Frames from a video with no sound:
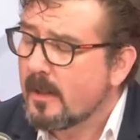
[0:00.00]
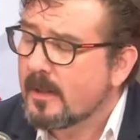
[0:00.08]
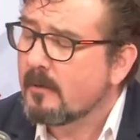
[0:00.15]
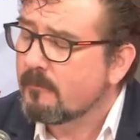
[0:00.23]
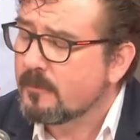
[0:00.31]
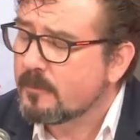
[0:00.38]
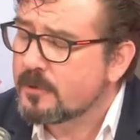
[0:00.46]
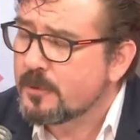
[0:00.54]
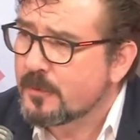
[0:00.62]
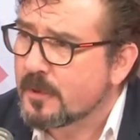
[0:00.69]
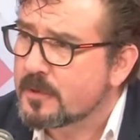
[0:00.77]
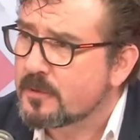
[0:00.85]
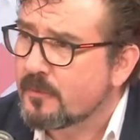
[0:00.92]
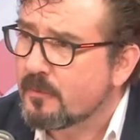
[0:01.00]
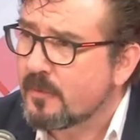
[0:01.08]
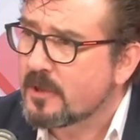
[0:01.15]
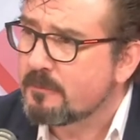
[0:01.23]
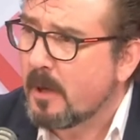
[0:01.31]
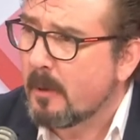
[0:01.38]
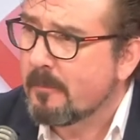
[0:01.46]
I think two thirds of the
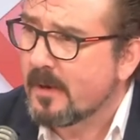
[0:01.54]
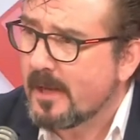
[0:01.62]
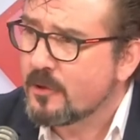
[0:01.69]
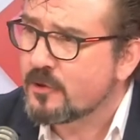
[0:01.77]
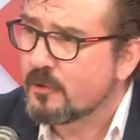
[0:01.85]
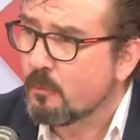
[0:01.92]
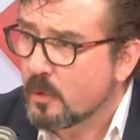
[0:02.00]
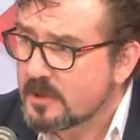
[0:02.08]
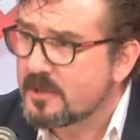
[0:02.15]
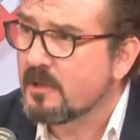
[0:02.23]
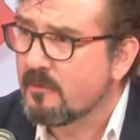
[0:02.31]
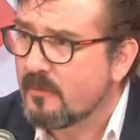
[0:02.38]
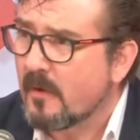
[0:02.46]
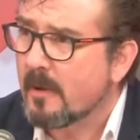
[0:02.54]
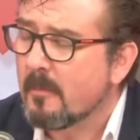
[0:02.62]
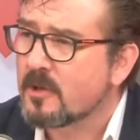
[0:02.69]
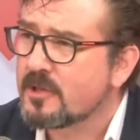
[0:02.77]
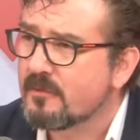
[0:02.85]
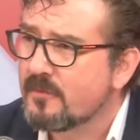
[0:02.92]
French population were still very much in